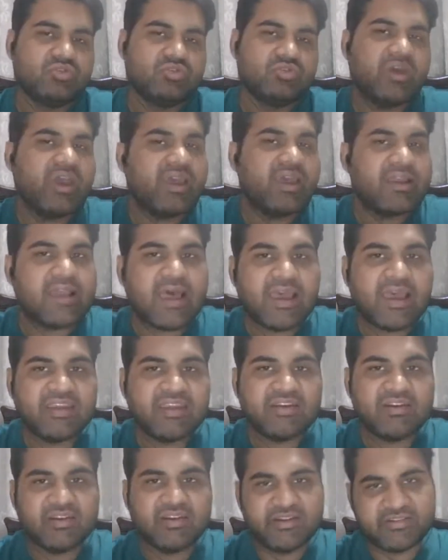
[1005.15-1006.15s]
to
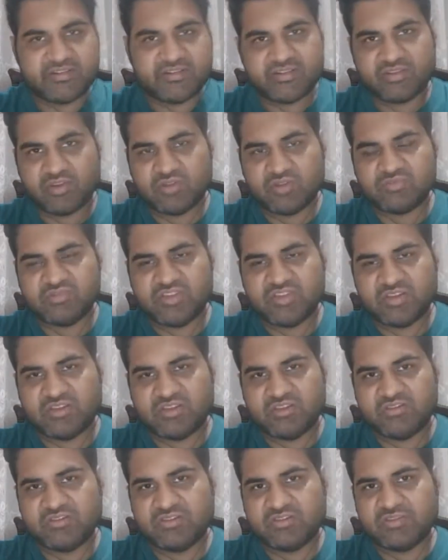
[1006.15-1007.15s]
align its
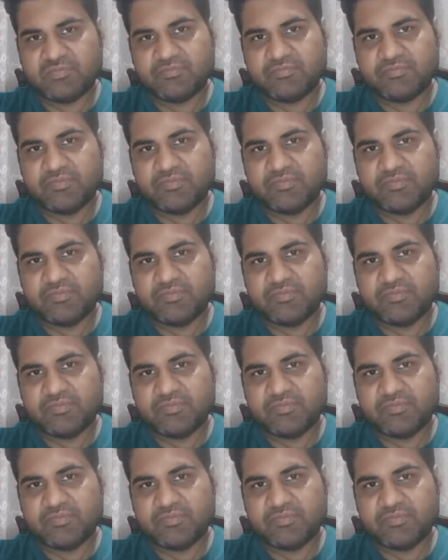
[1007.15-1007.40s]
objectives.